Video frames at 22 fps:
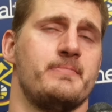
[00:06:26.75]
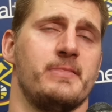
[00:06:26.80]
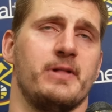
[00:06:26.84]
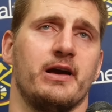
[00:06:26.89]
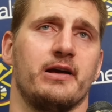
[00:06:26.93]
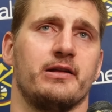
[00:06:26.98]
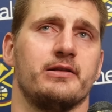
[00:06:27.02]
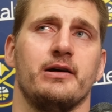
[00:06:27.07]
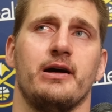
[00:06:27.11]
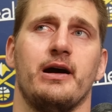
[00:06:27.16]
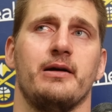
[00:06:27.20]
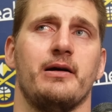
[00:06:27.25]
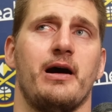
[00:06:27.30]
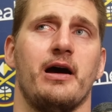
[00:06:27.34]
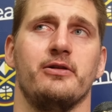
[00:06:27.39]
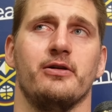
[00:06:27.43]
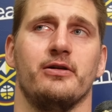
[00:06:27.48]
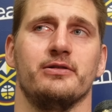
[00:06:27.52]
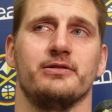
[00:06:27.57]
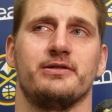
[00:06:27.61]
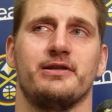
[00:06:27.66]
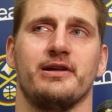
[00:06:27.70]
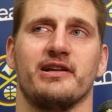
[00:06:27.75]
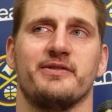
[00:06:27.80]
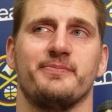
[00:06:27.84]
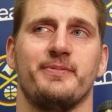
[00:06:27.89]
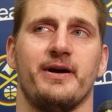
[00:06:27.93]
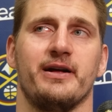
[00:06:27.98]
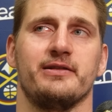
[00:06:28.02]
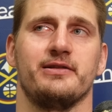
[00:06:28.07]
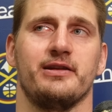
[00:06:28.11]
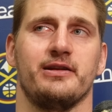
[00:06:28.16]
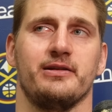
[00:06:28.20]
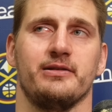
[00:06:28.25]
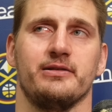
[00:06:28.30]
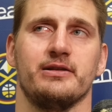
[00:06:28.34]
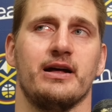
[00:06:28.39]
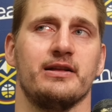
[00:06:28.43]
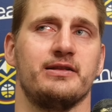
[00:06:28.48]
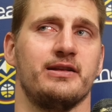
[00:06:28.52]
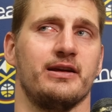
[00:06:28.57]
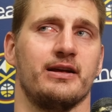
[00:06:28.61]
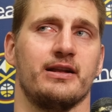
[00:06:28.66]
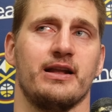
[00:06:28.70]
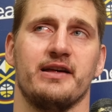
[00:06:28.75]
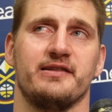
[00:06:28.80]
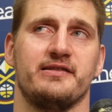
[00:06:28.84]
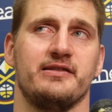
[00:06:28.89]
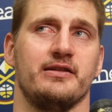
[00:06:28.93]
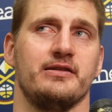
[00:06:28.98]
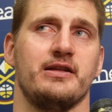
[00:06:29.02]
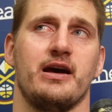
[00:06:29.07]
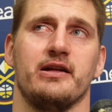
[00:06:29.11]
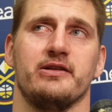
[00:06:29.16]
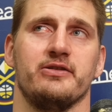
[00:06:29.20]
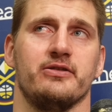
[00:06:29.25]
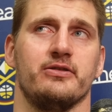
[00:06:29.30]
Like, I don't expect nothing less than that.